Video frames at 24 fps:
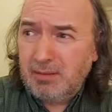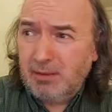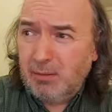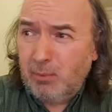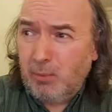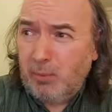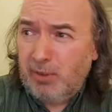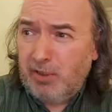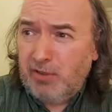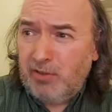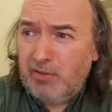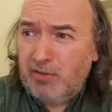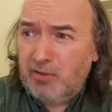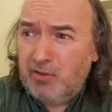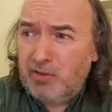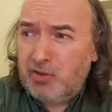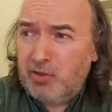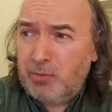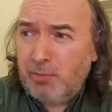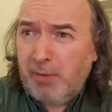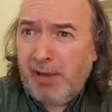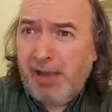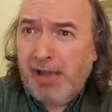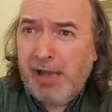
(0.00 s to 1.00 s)
A
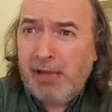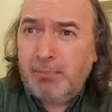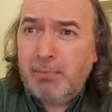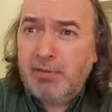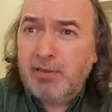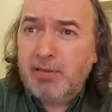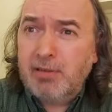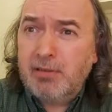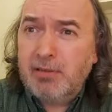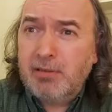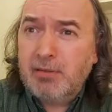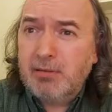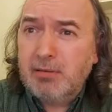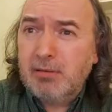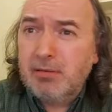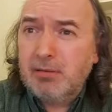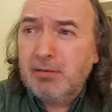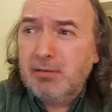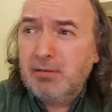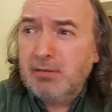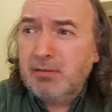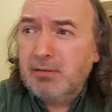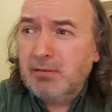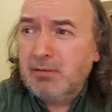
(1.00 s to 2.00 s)
witch, perhaps?
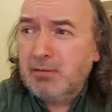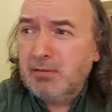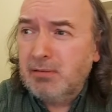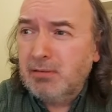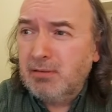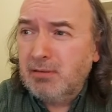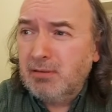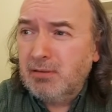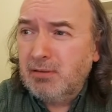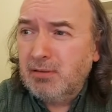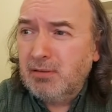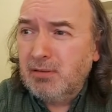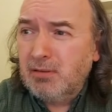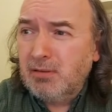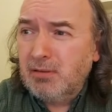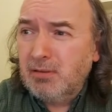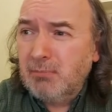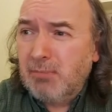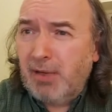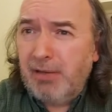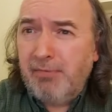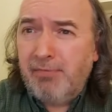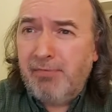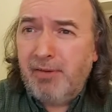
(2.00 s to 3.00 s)

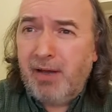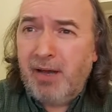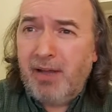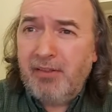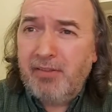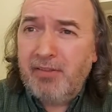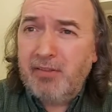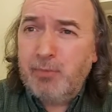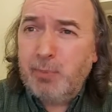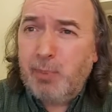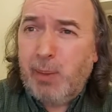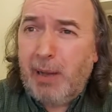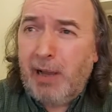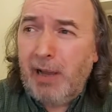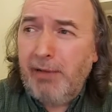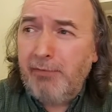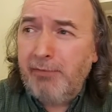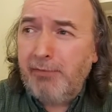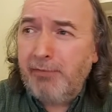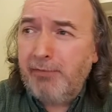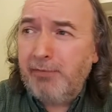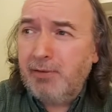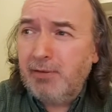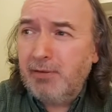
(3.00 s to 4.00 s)
My father's
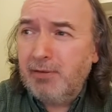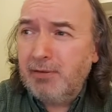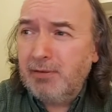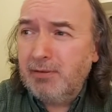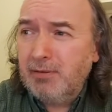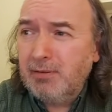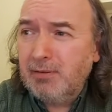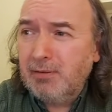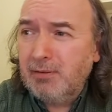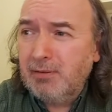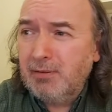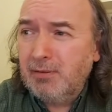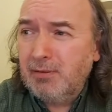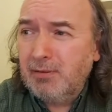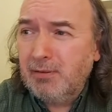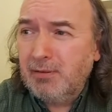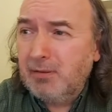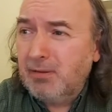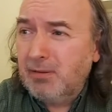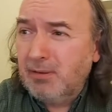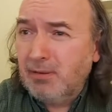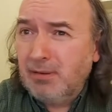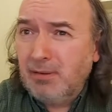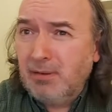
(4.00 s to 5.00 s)
wife?
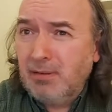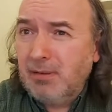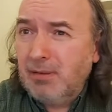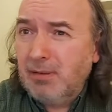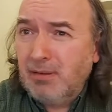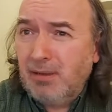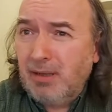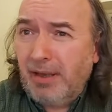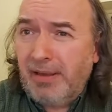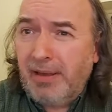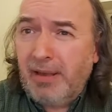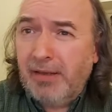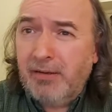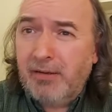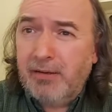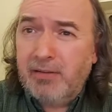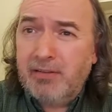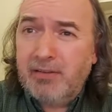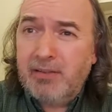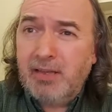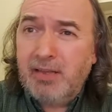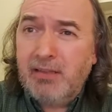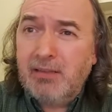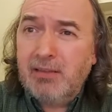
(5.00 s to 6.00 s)
I
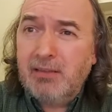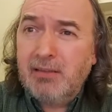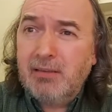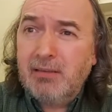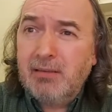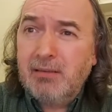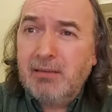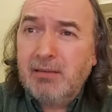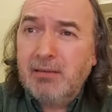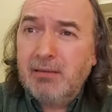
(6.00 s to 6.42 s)
cannot tell.